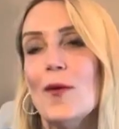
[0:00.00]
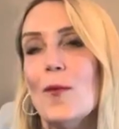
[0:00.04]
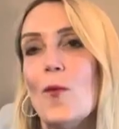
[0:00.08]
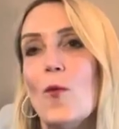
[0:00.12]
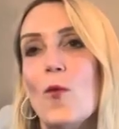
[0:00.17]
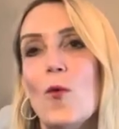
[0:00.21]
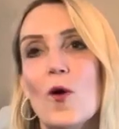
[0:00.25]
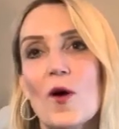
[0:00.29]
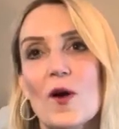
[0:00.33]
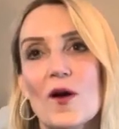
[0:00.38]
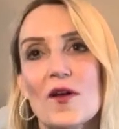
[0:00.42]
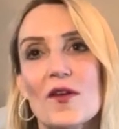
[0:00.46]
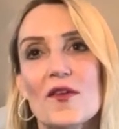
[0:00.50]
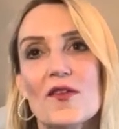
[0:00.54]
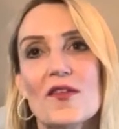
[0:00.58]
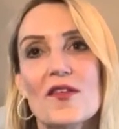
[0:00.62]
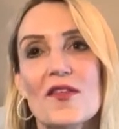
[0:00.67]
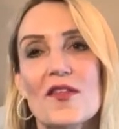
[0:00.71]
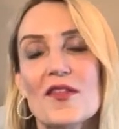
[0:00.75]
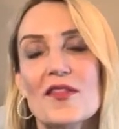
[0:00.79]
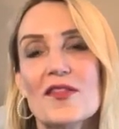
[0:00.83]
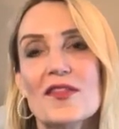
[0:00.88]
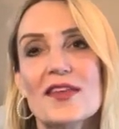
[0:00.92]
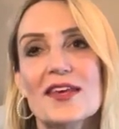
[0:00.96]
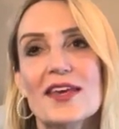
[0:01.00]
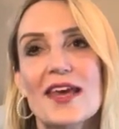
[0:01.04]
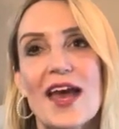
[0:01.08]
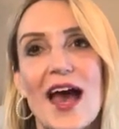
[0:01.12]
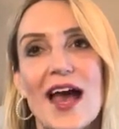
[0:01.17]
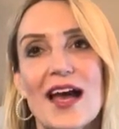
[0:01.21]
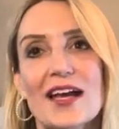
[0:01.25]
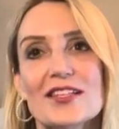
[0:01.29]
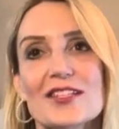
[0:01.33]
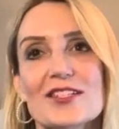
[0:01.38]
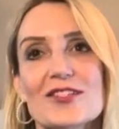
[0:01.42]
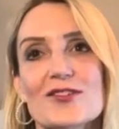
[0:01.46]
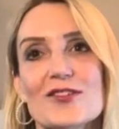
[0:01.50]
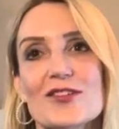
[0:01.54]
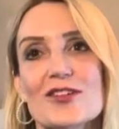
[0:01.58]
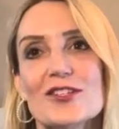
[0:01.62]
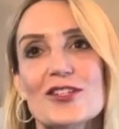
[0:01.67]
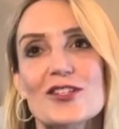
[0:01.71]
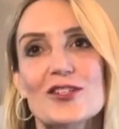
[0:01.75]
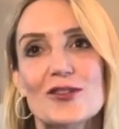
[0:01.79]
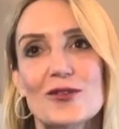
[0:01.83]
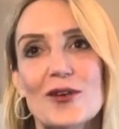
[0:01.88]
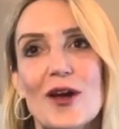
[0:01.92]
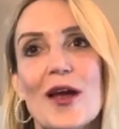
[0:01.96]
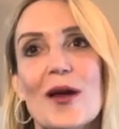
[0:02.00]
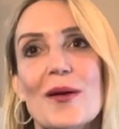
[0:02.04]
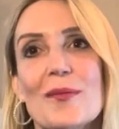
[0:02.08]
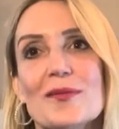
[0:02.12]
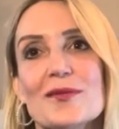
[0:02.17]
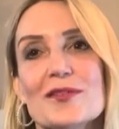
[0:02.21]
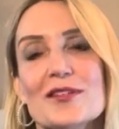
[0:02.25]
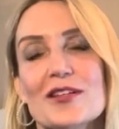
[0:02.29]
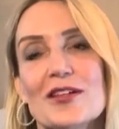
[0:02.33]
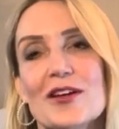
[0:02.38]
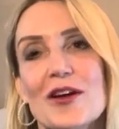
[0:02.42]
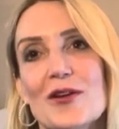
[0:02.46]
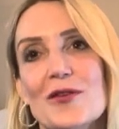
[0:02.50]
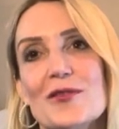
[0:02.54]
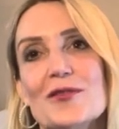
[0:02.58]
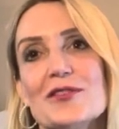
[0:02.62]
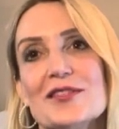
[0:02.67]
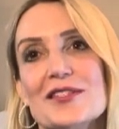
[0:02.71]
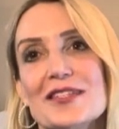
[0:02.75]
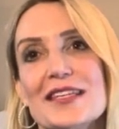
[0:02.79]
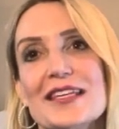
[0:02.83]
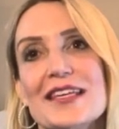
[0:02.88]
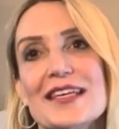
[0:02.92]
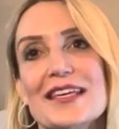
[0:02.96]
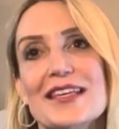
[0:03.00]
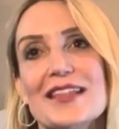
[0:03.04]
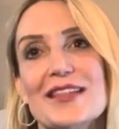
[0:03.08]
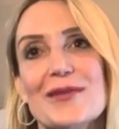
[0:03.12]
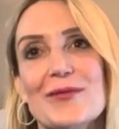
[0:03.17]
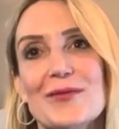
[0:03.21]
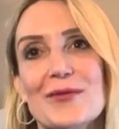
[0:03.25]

worth the extra trip to go see the